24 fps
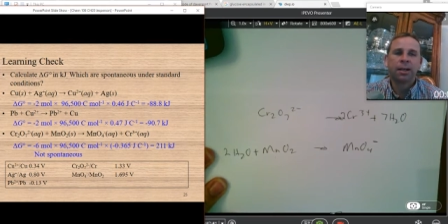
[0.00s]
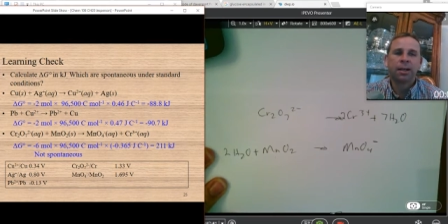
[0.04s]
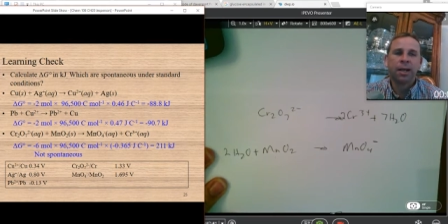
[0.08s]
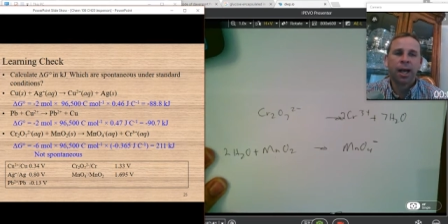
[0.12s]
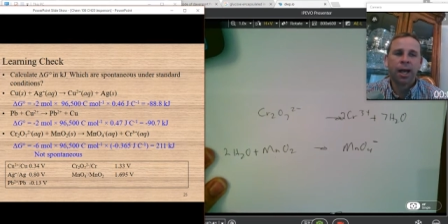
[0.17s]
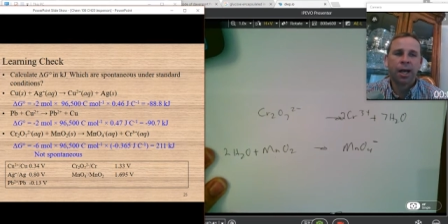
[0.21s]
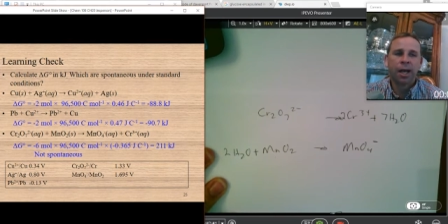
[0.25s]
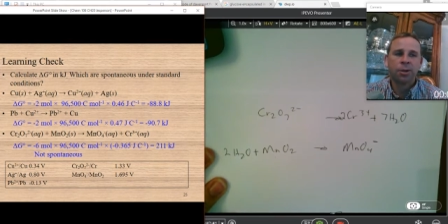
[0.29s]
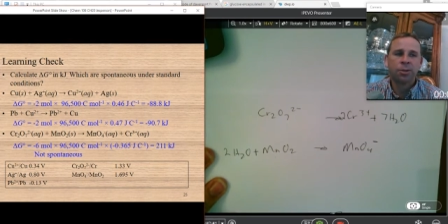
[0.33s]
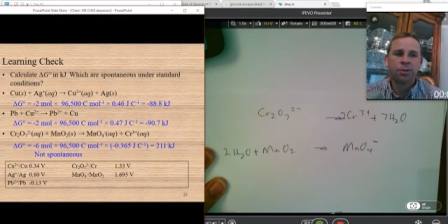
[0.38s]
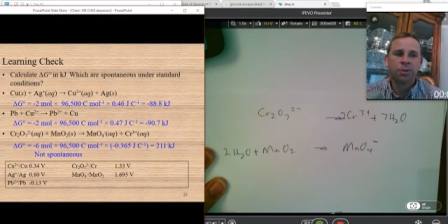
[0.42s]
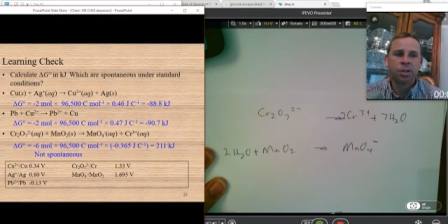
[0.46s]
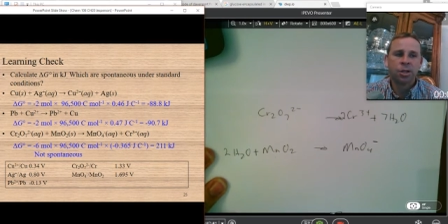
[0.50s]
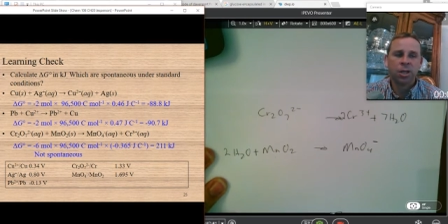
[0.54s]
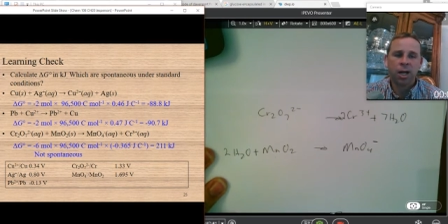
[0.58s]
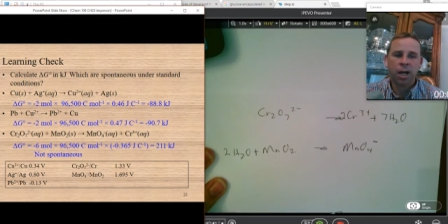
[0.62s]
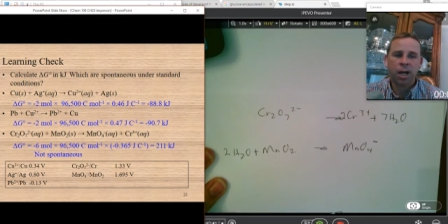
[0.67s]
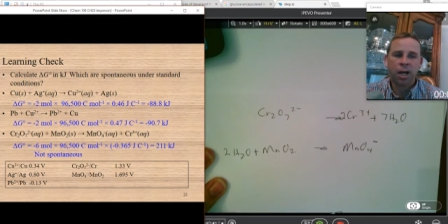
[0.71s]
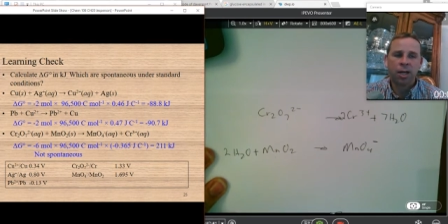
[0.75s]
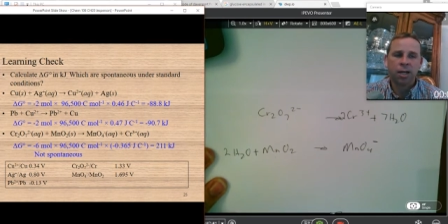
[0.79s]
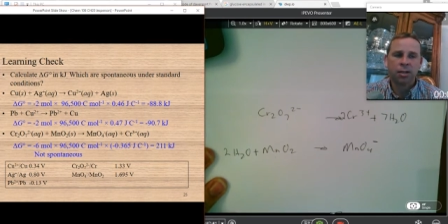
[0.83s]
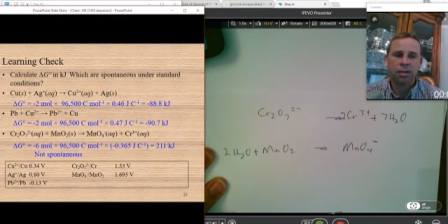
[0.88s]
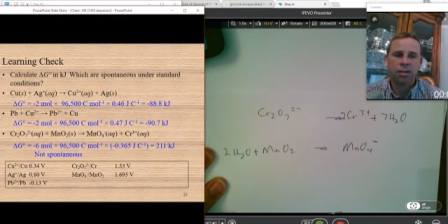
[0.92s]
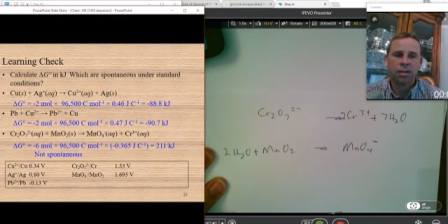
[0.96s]
hydrogen
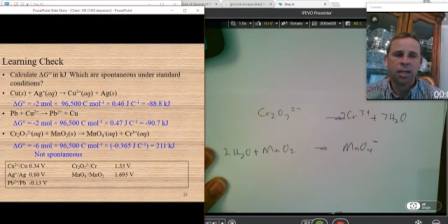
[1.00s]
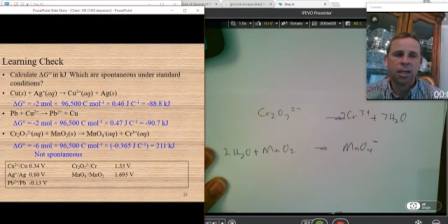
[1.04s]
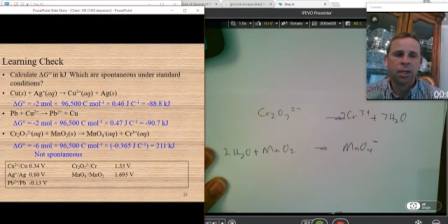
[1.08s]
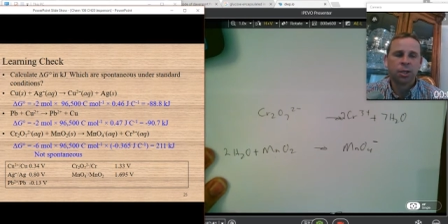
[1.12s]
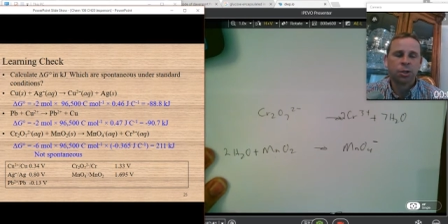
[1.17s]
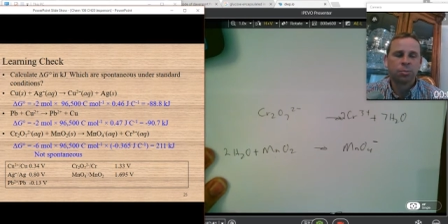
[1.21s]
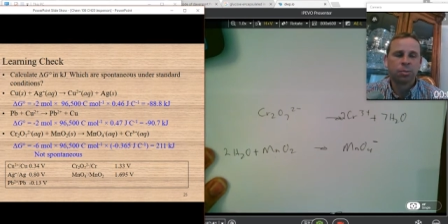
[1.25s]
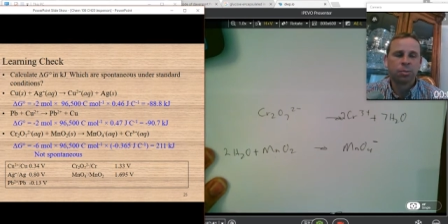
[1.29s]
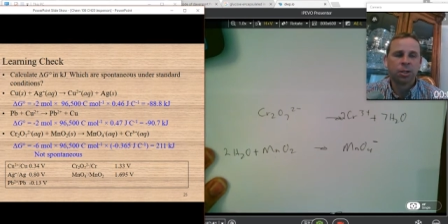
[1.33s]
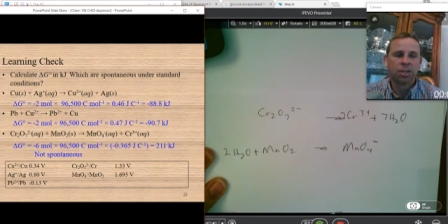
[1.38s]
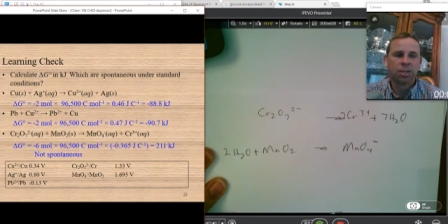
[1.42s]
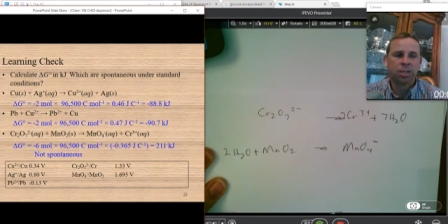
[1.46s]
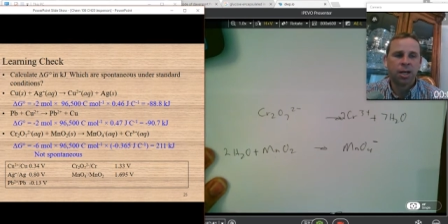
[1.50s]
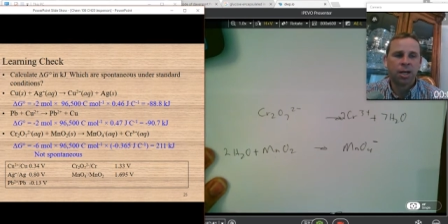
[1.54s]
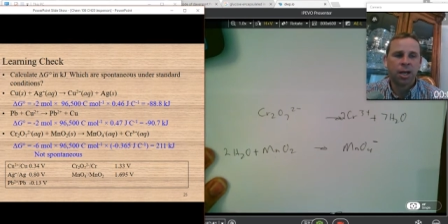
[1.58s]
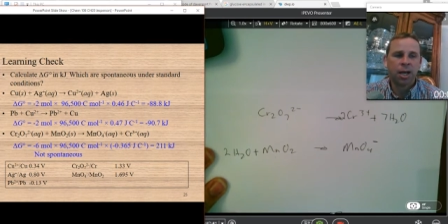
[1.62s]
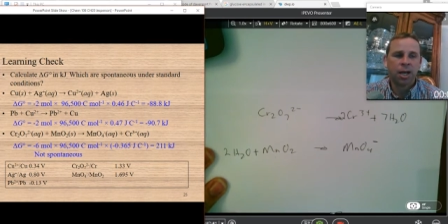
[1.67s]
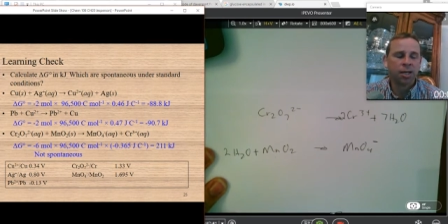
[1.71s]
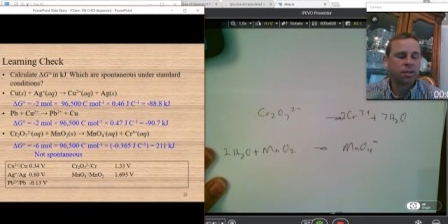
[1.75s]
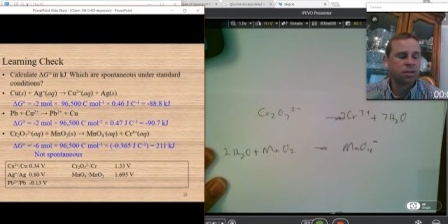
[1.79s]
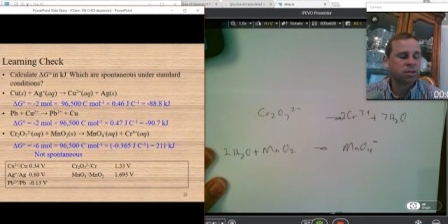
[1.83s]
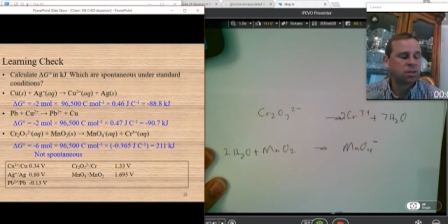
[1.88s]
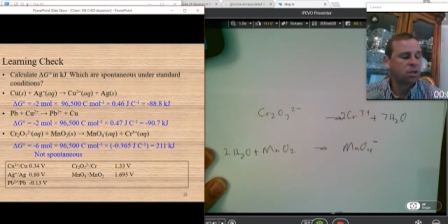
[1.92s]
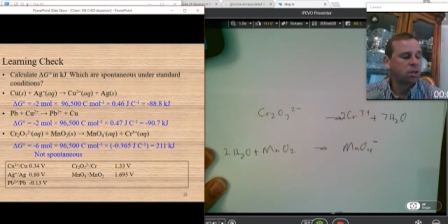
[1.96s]
ions, H plus
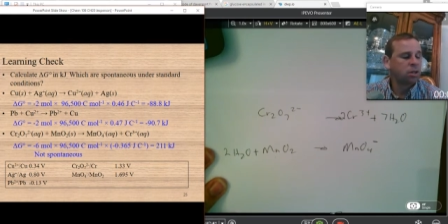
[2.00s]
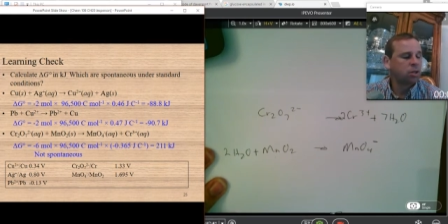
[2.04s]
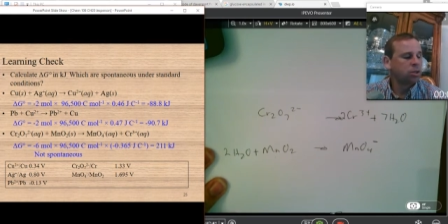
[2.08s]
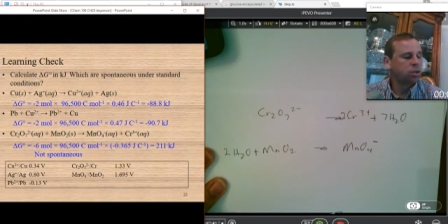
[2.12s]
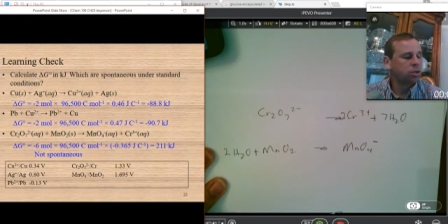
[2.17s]
ions,